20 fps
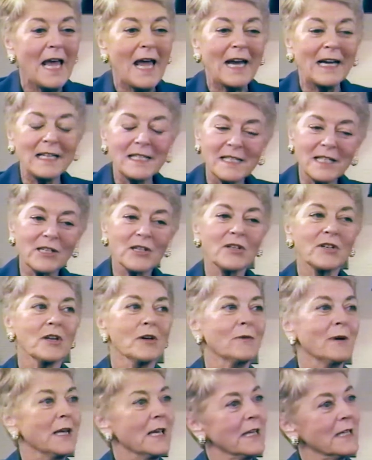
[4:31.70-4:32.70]
And he said, you
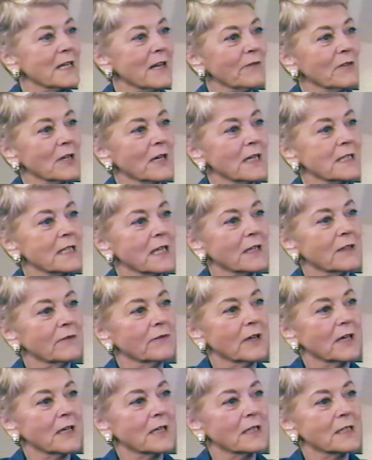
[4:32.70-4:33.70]
know, I had never
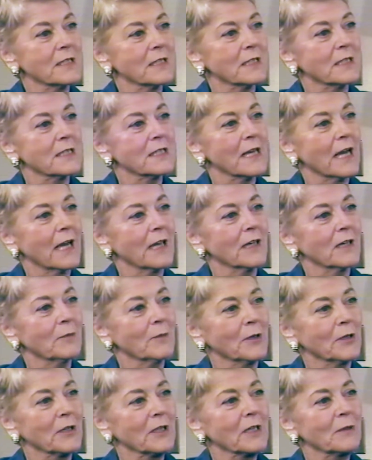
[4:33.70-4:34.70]
identified as an
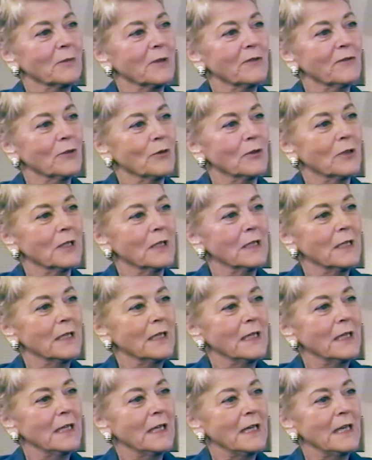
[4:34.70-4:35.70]
Italian-American before.
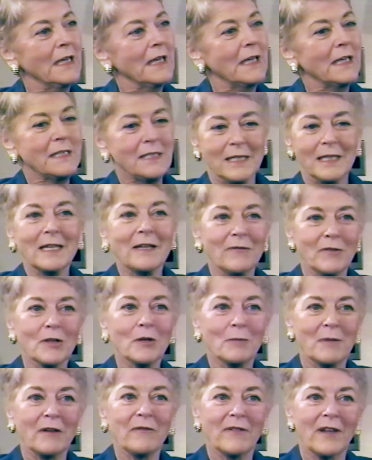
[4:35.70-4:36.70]
He said, even
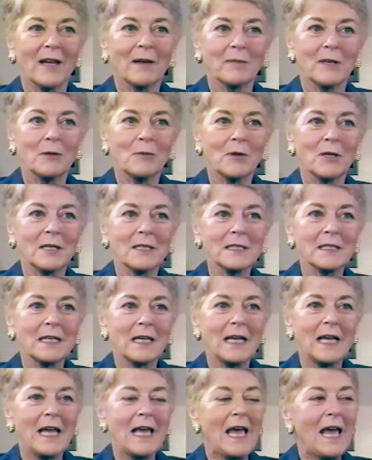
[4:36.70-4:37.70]
though my family was.
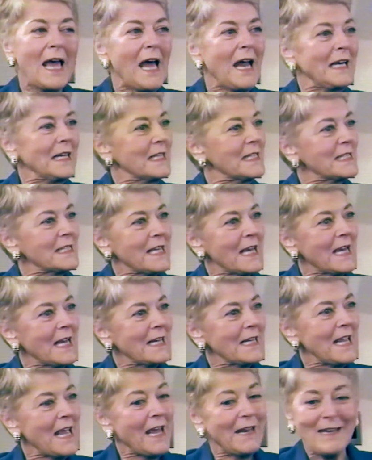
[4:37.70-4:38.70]
And he
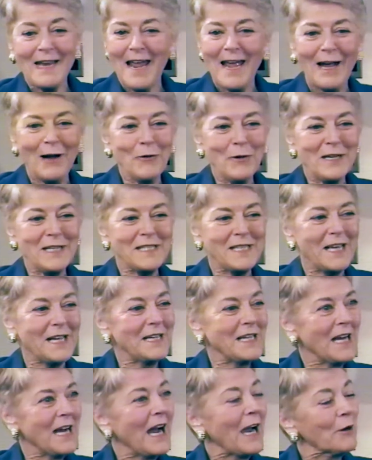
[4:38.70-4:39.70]
said, and now he
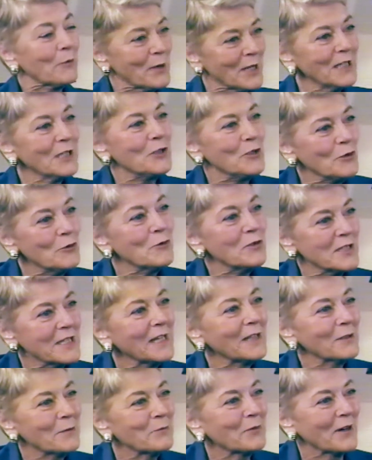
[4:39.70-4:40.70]
said, I really do
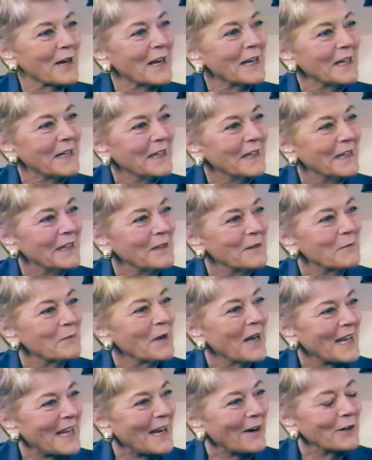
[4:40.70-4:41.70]
celebrate
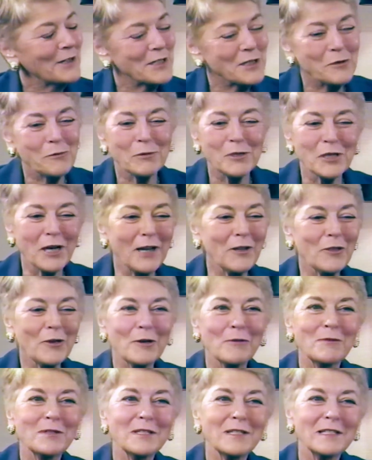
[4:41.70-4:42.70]
my heritage, which I
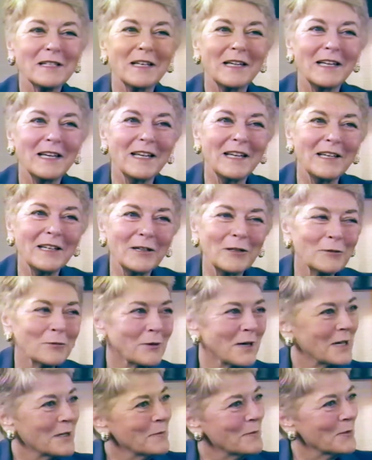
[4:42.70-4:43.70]
thought was an
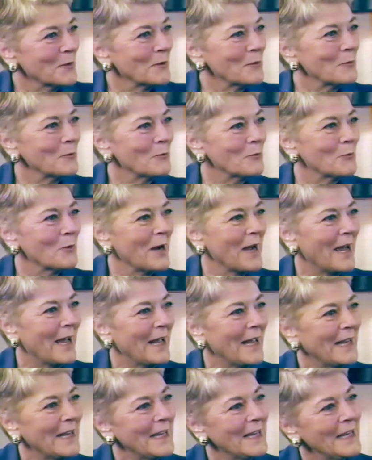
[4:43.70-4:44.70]
incredible
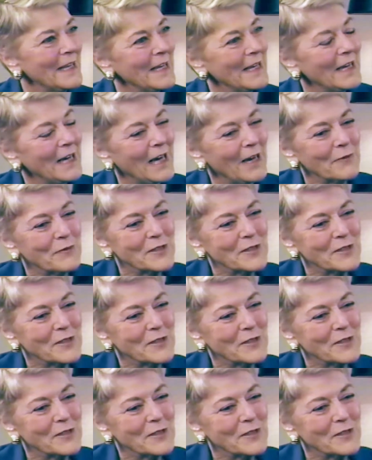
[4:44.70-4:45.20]
way yeah.